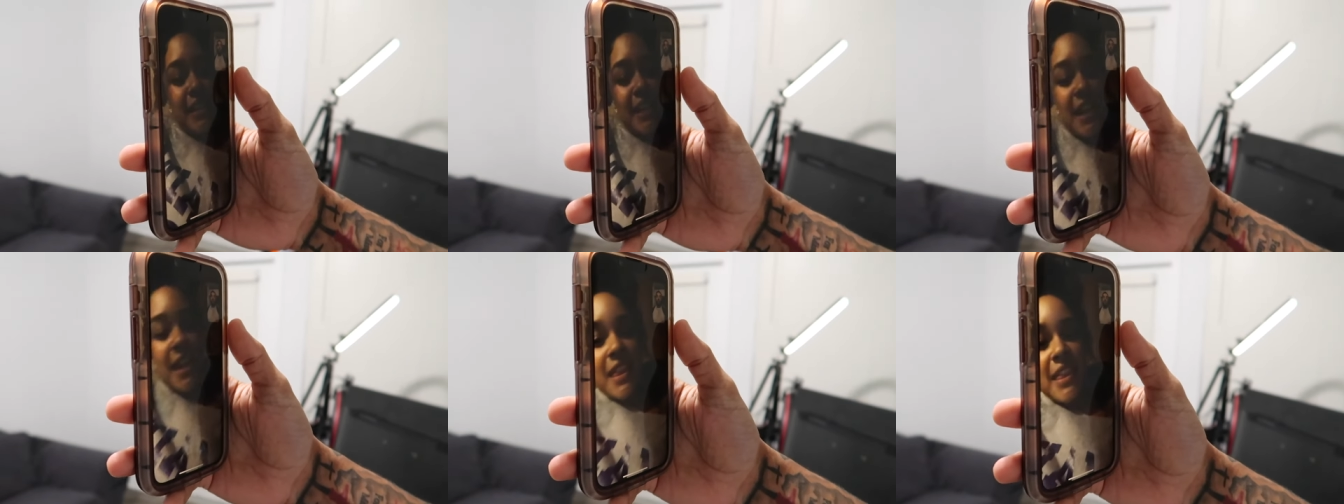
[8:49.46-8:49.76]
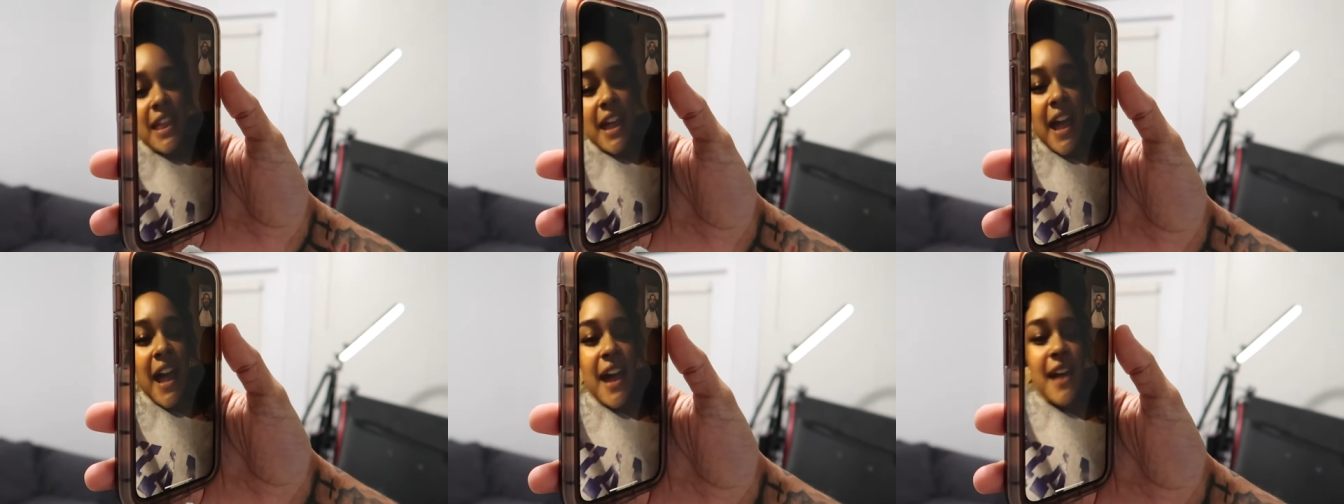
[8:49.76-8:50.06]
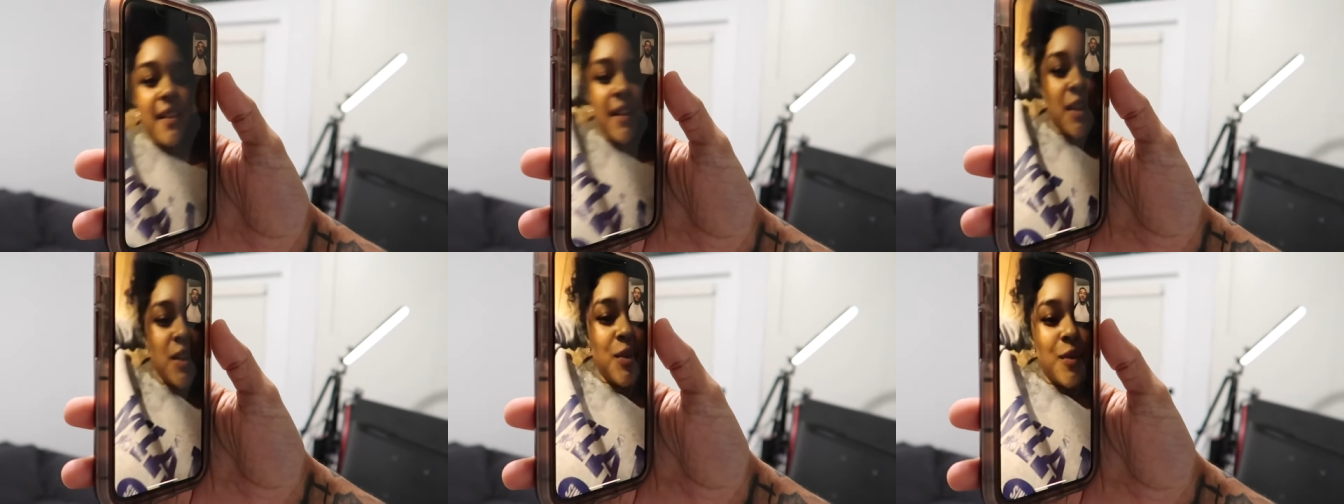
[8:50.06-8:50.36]
to get
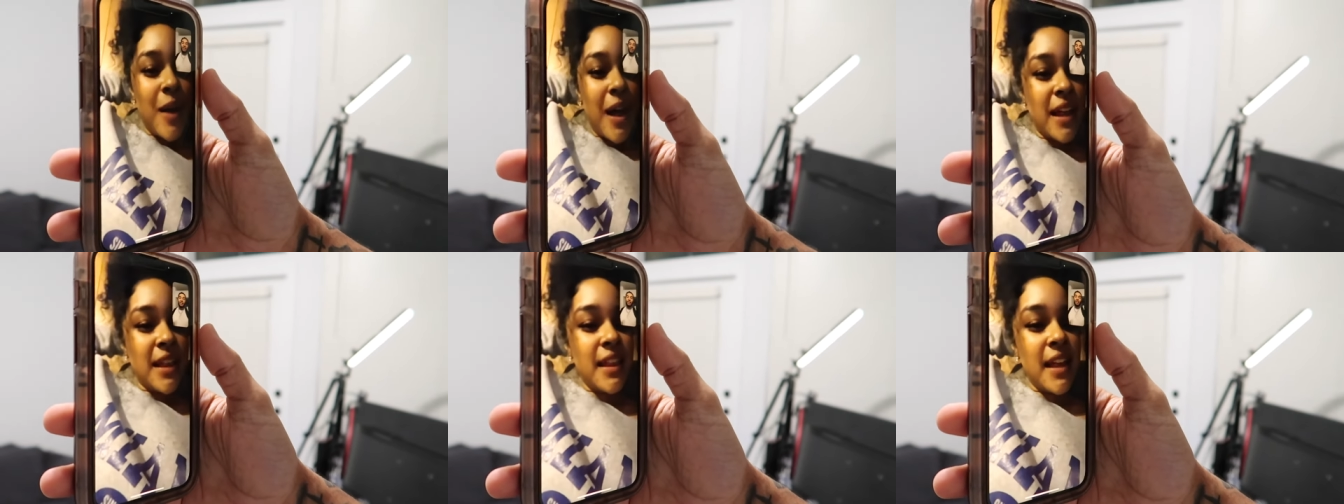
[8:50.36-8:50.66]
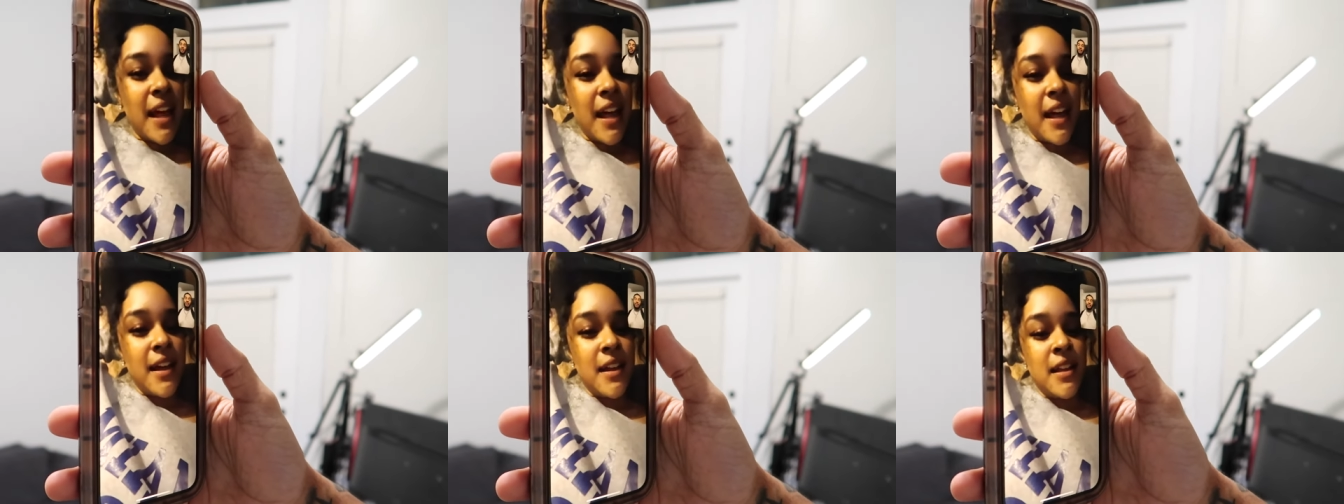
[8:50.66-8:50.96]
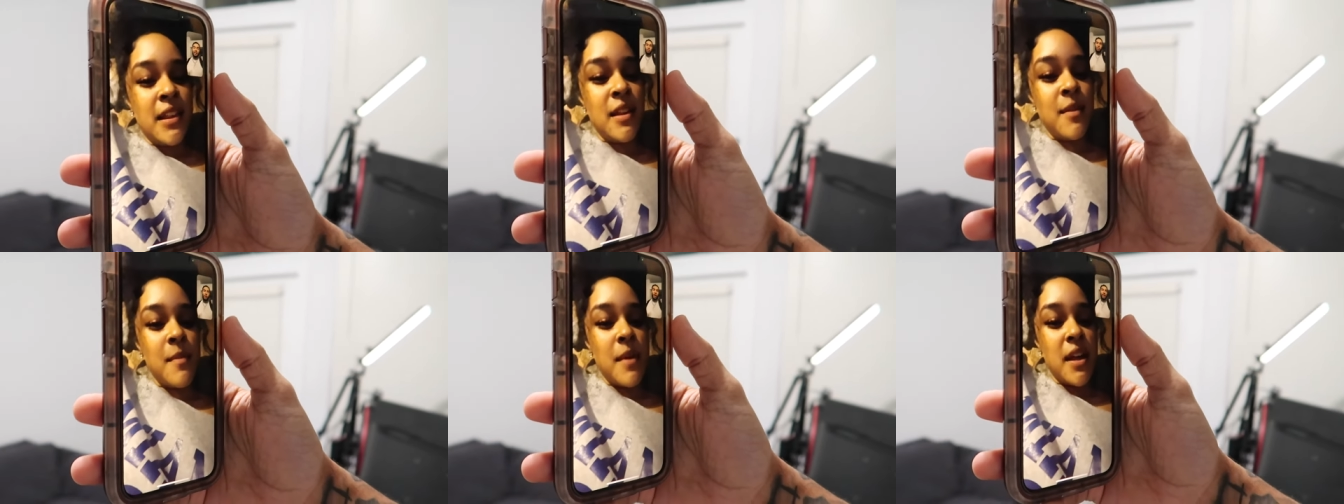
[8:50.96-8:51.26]
that? Like, yeah.
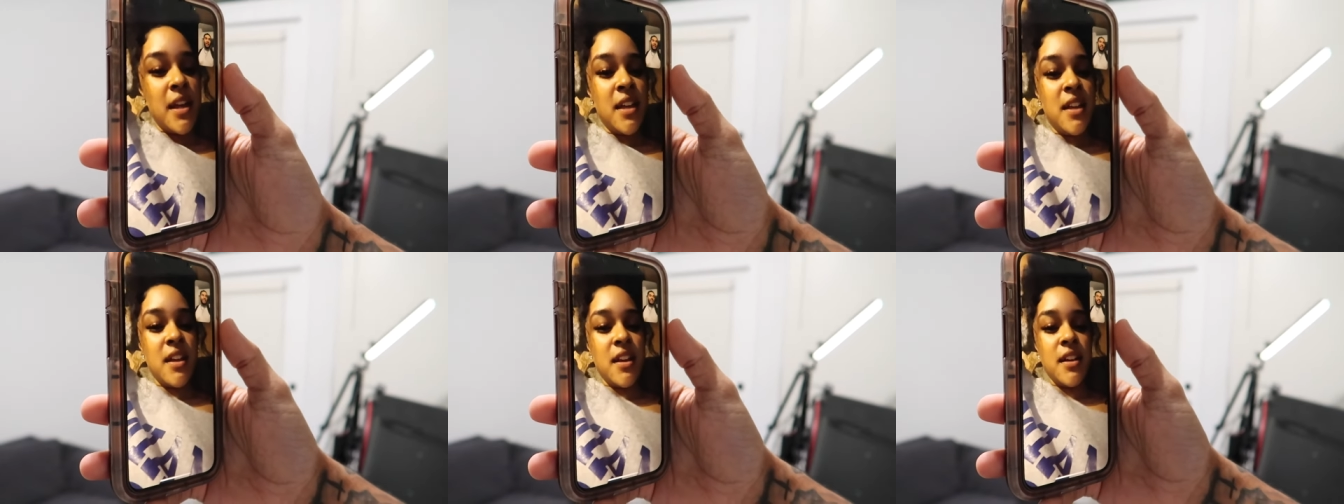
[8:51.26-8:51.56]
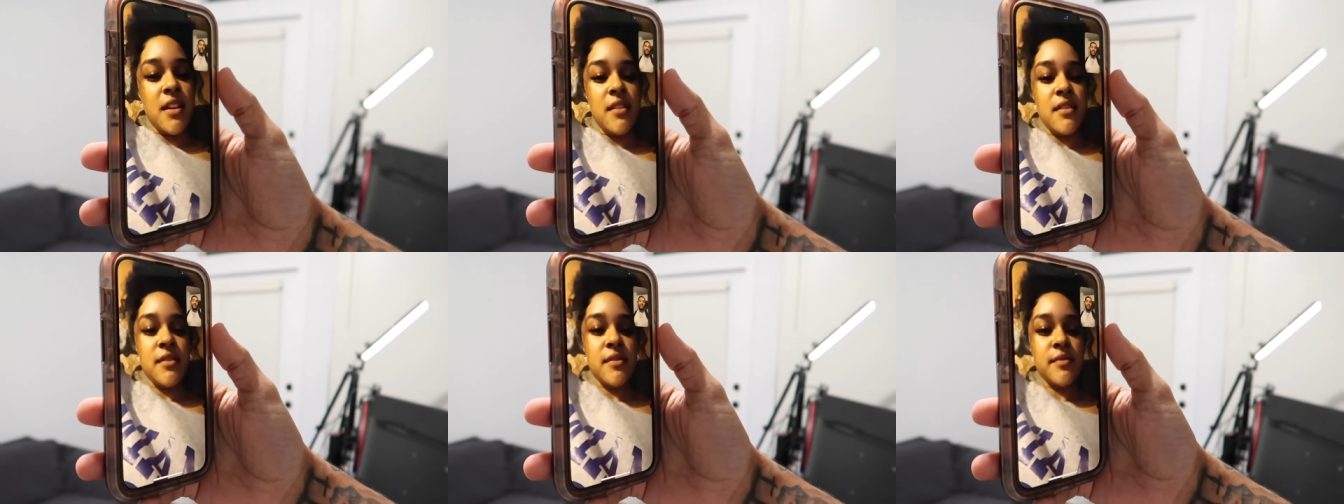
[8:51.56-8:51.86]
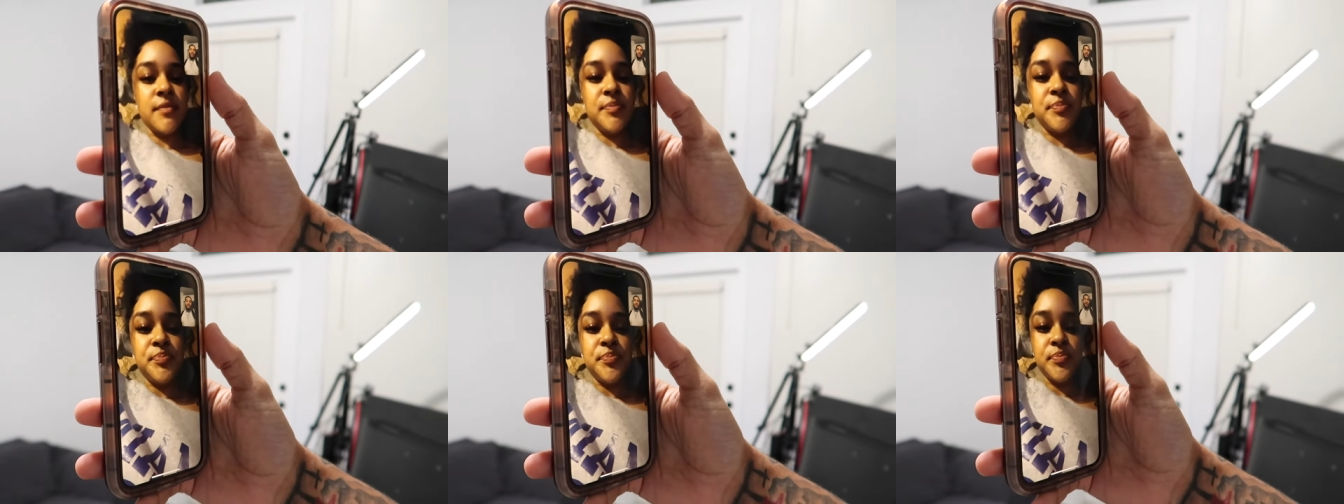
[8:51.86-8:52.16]
Probably like 10
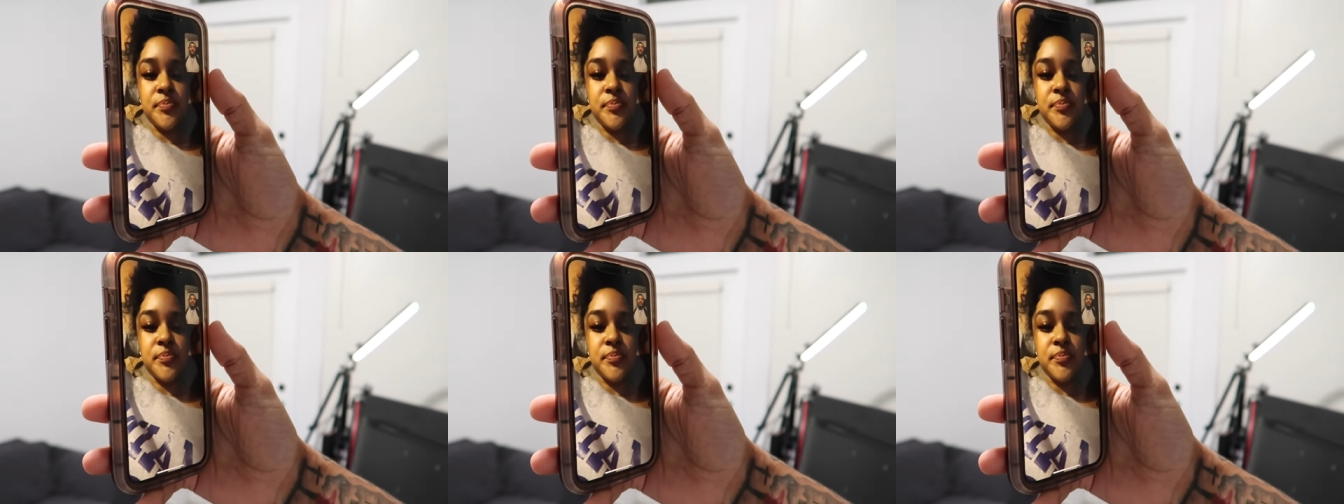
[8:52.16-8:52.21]
days,